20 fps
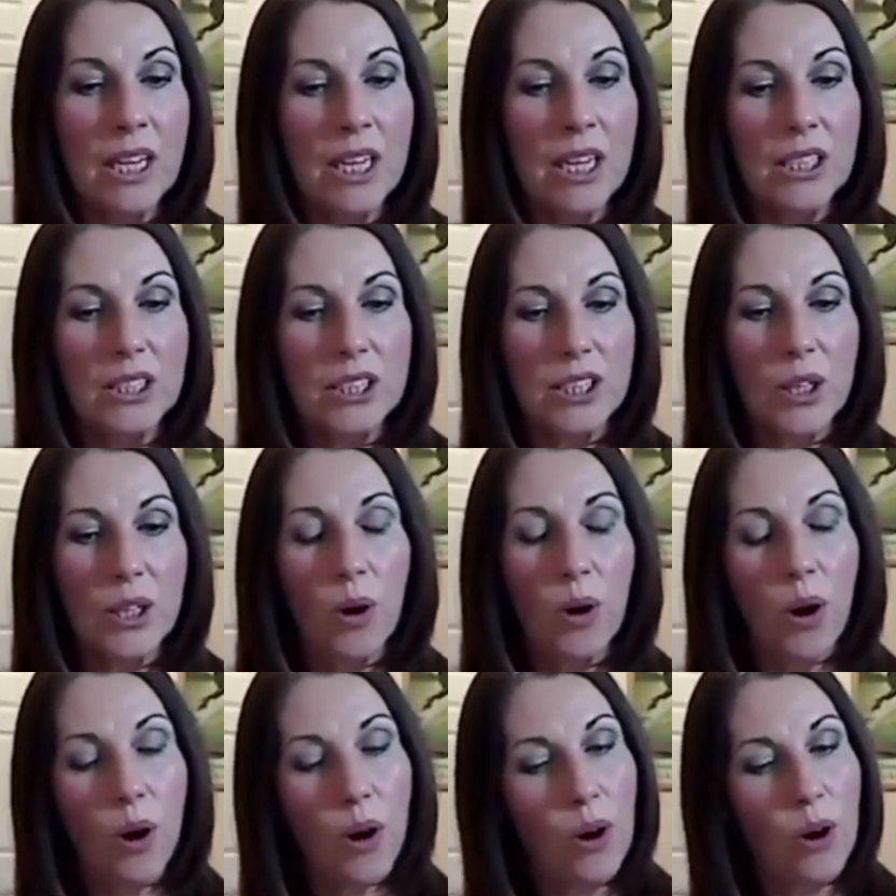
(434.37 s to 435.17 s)

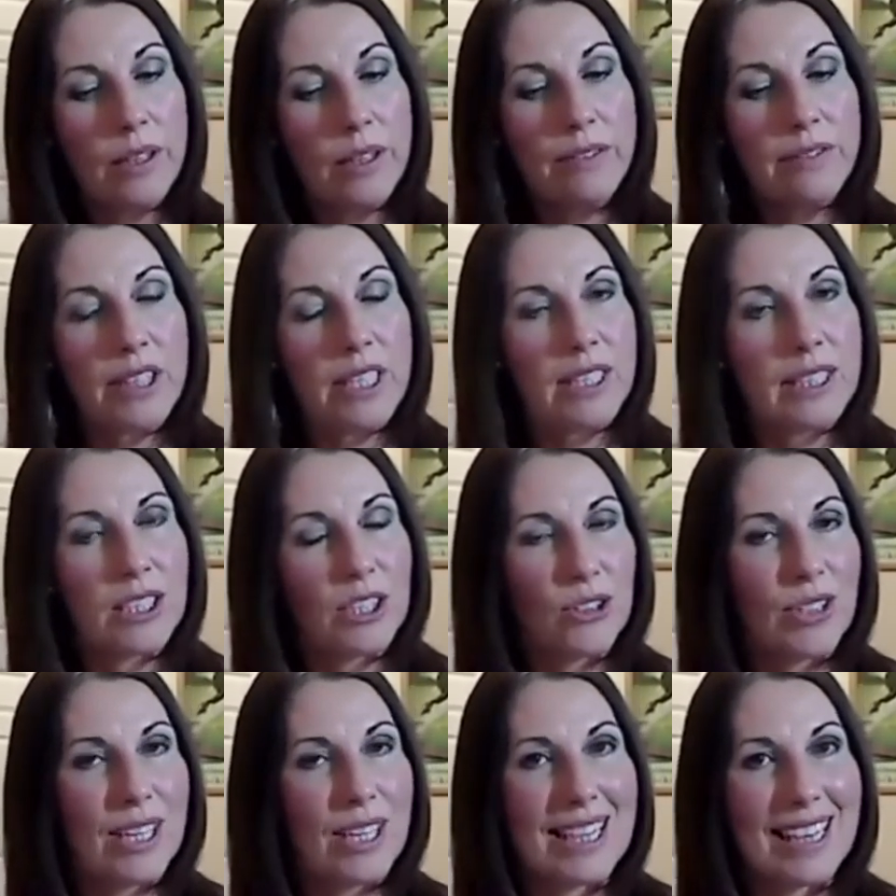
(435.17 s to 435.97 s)
So all of those
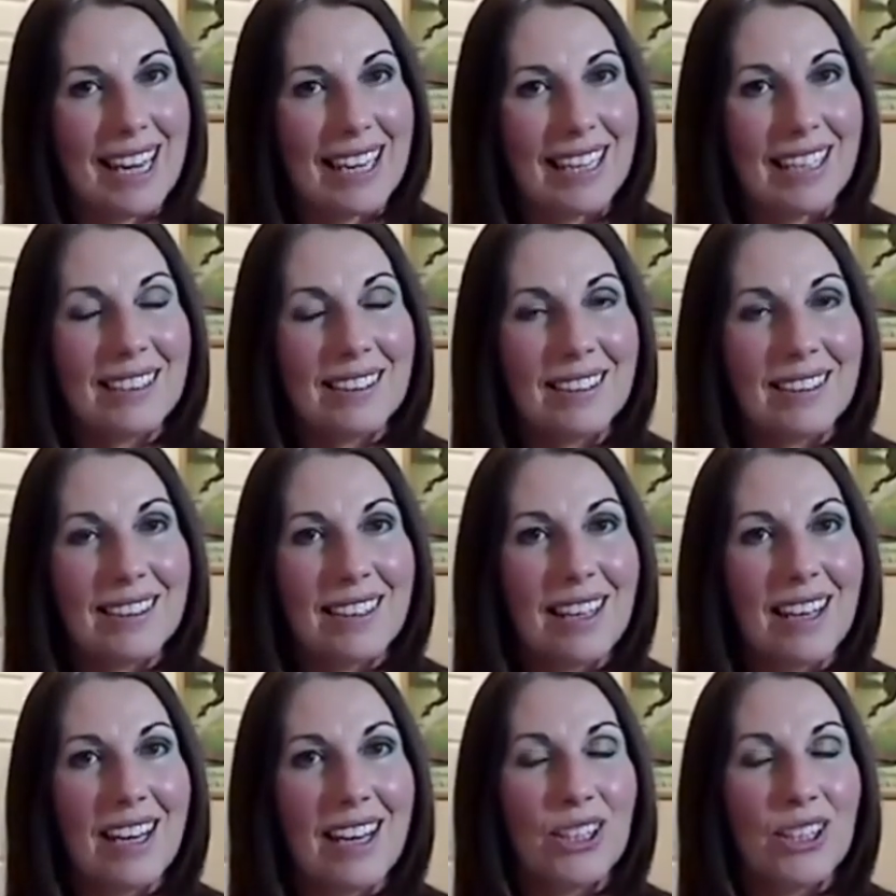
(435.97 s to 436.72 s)
three things,